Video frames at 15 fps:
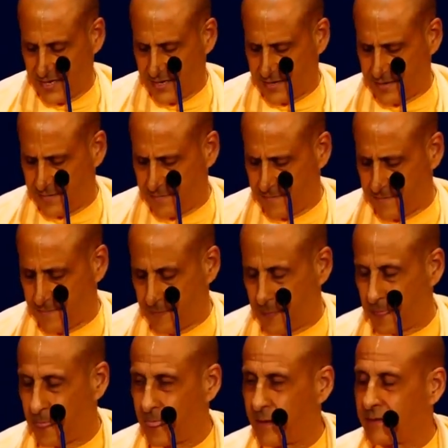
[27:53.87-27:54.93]
In
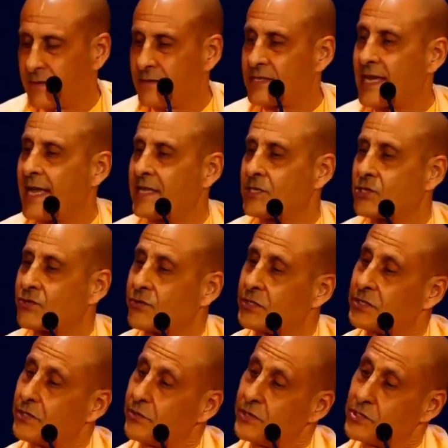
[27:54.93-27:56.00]

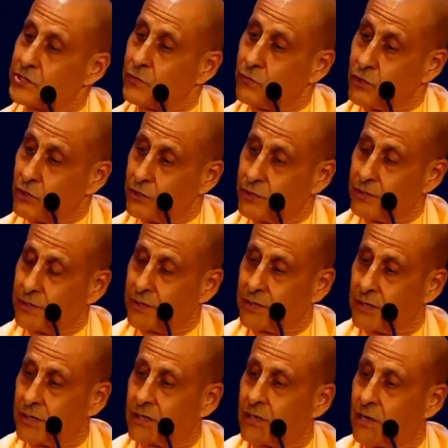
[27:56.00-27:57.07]
Sanskrit, there is a word,
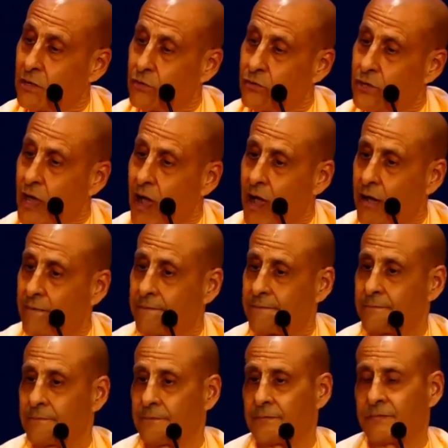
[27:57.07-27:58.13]
karuna,
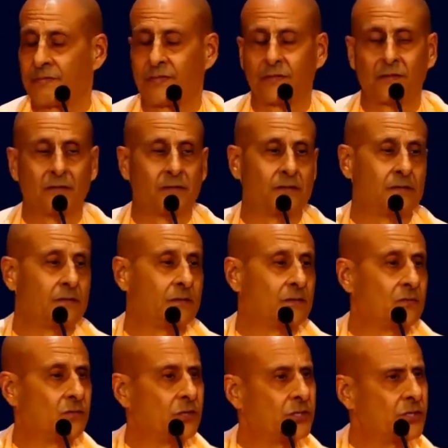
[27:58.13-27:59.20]

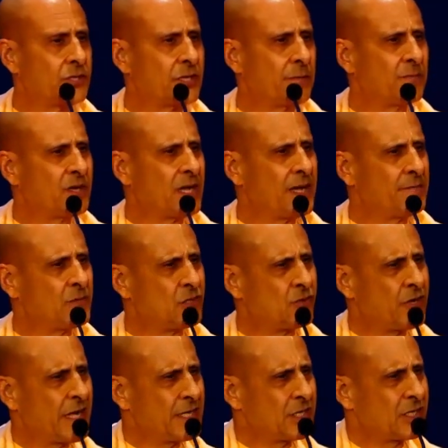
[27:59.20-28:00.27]
which is sometimes
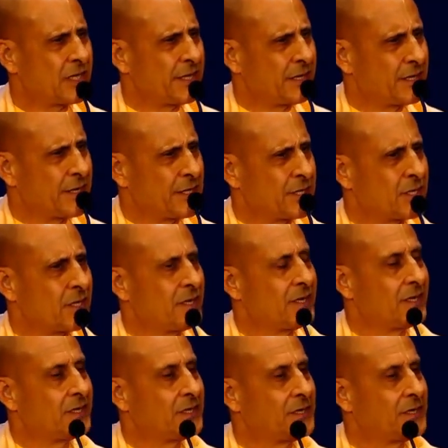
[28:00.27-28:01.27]
translated as